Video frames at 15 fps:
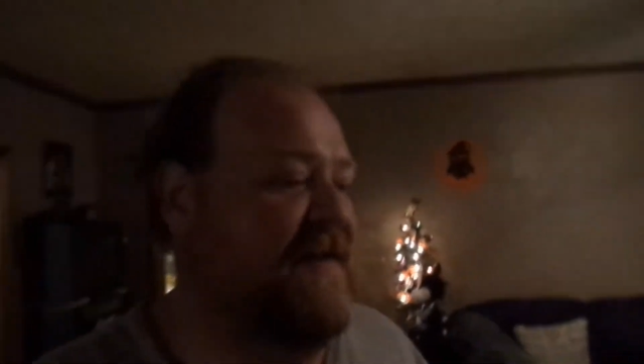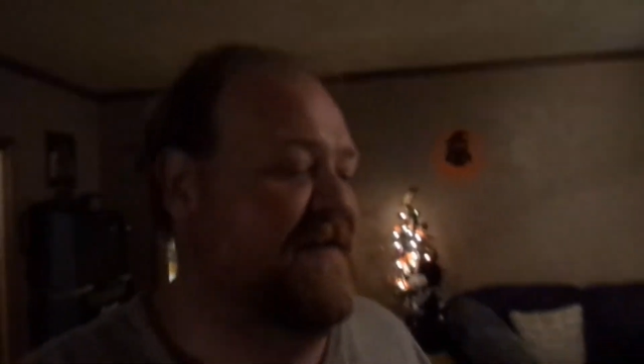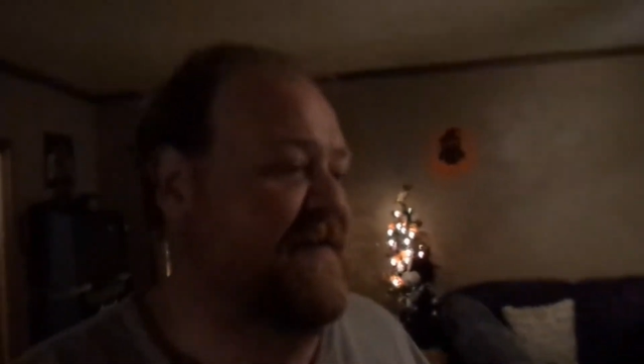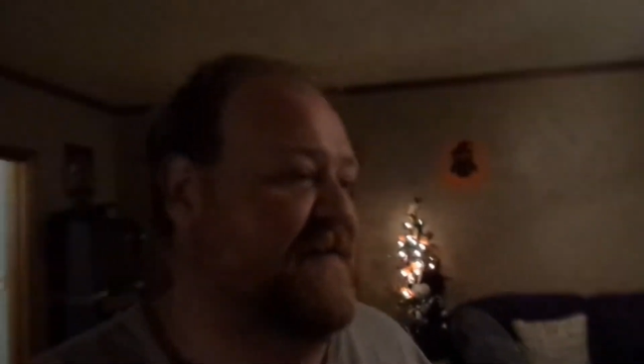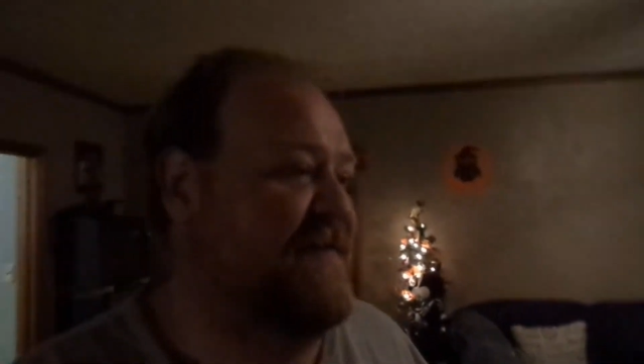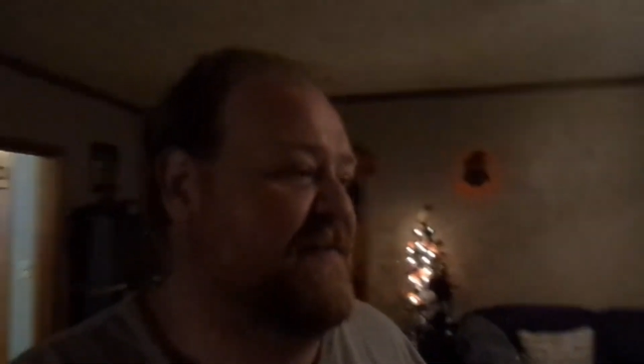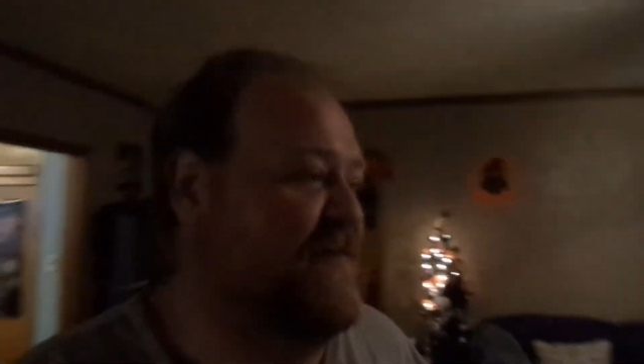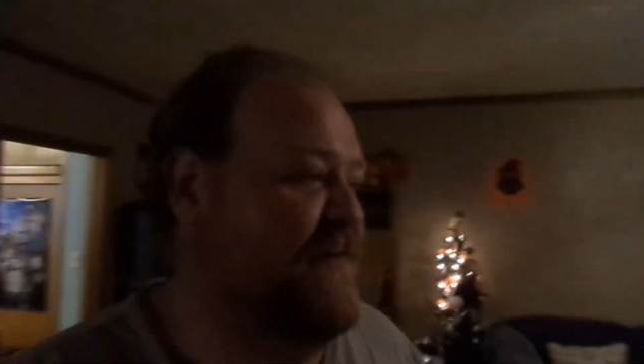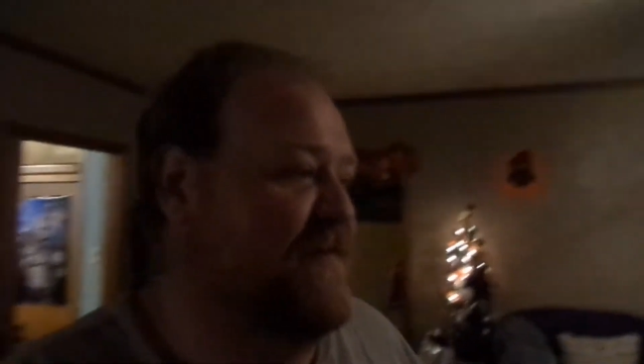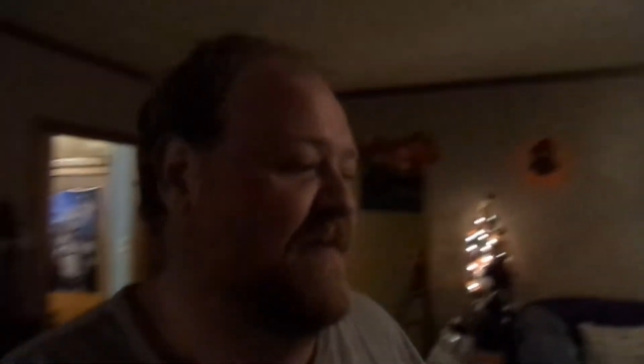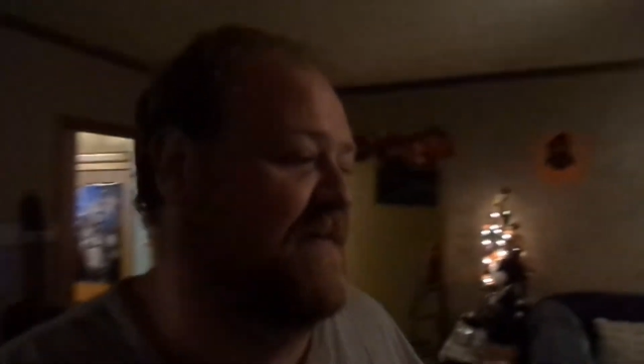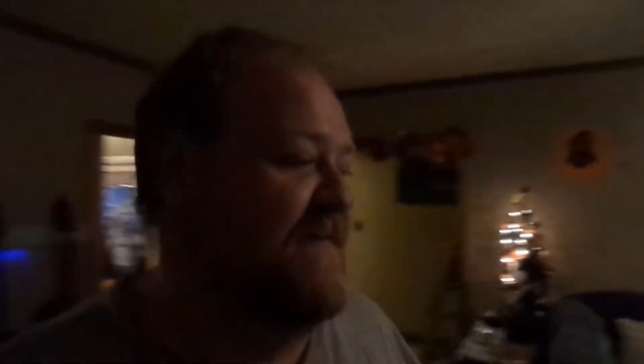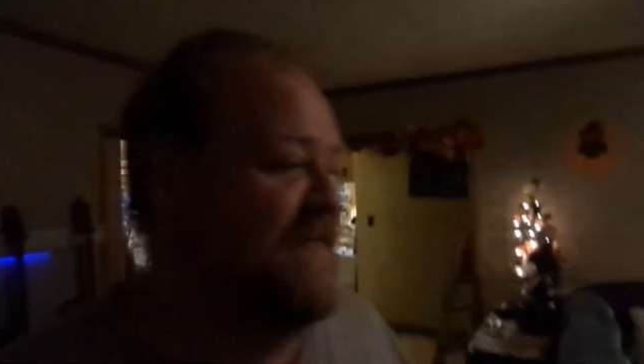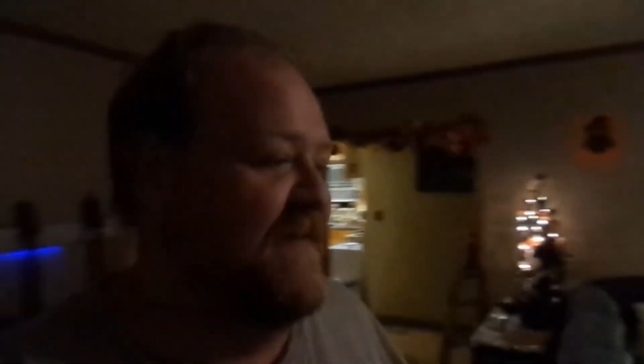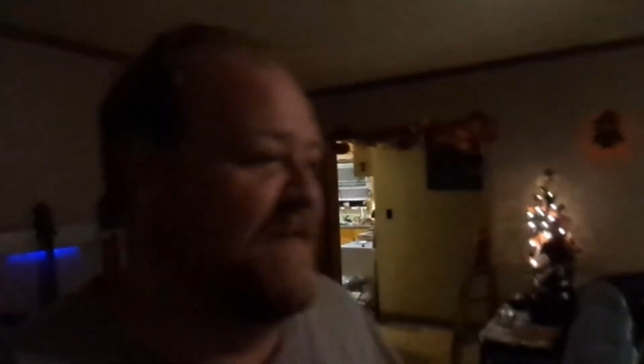is,
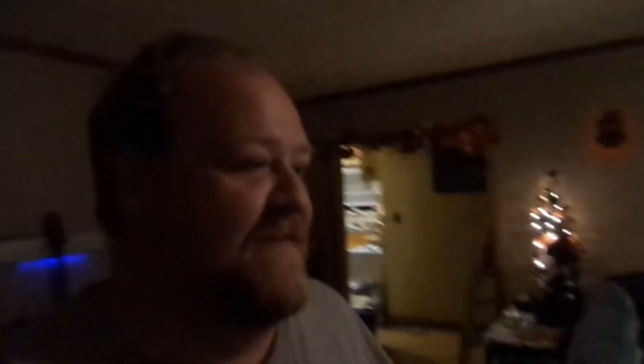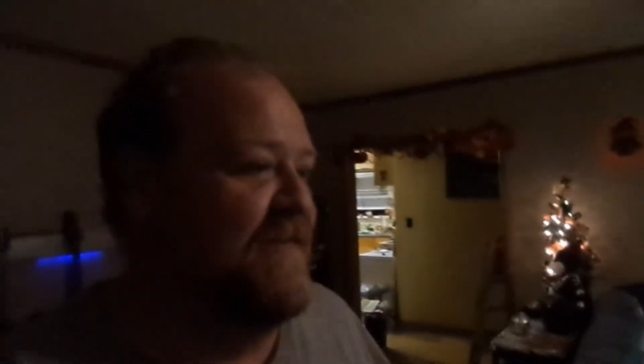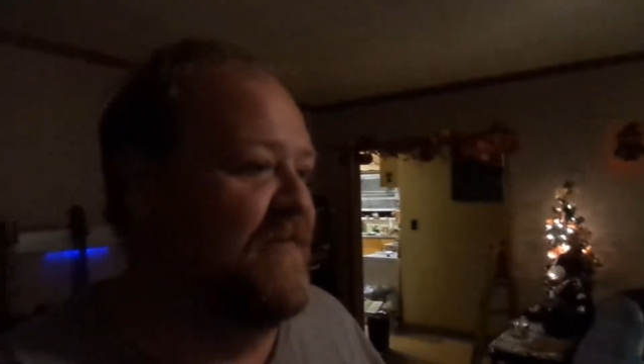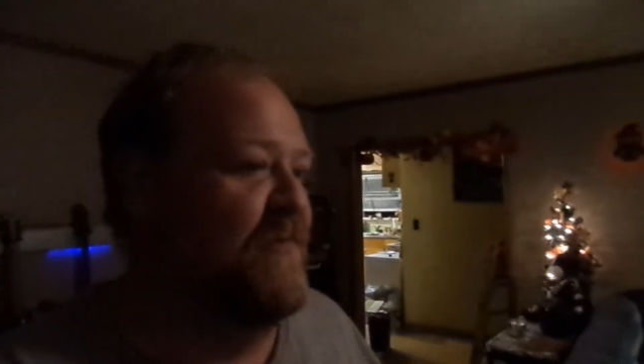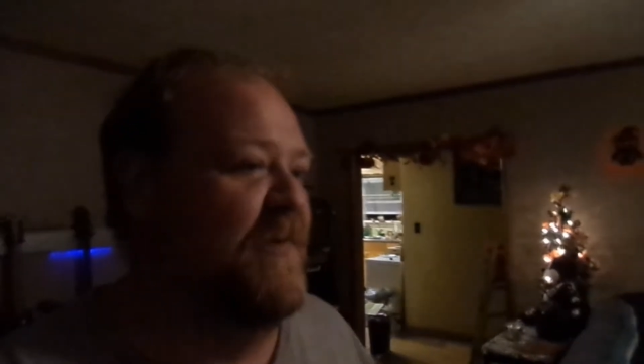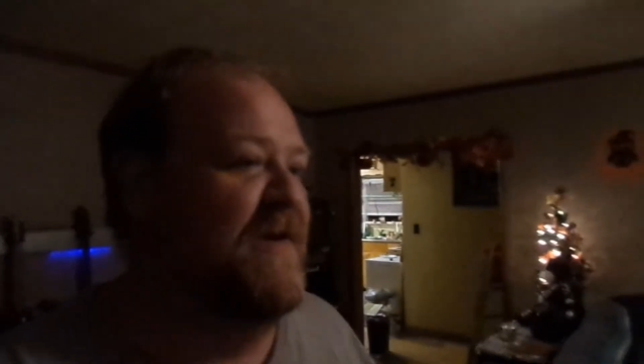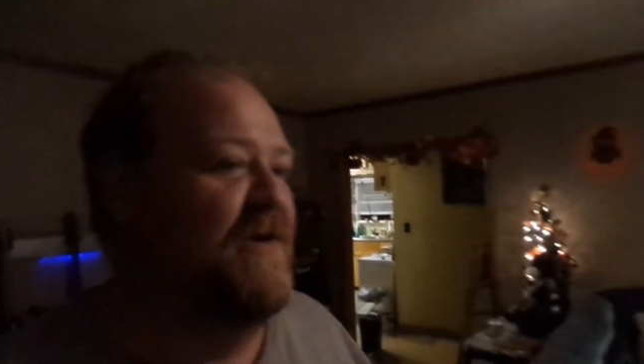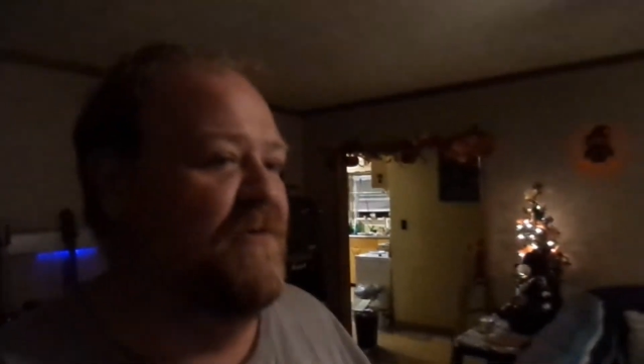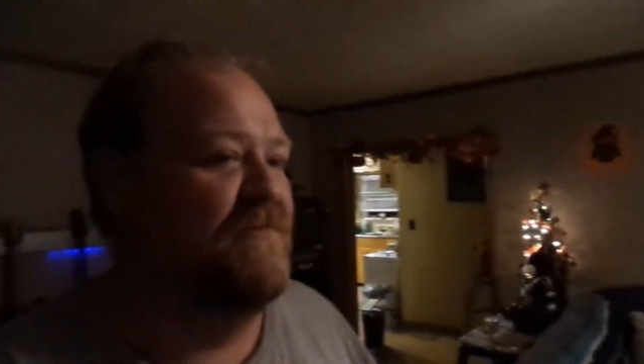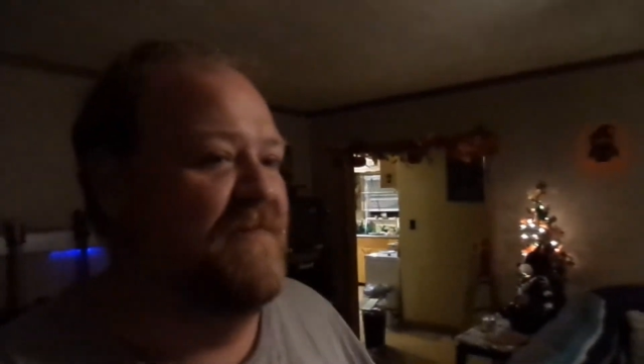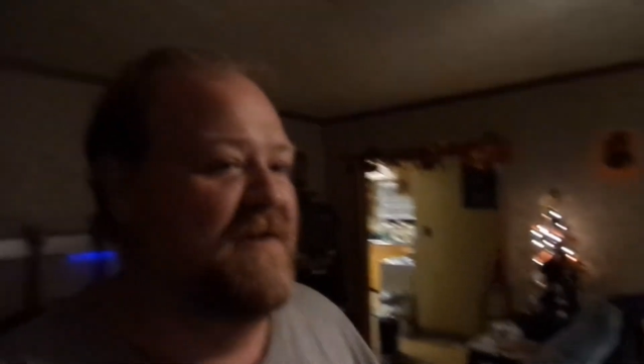since we don't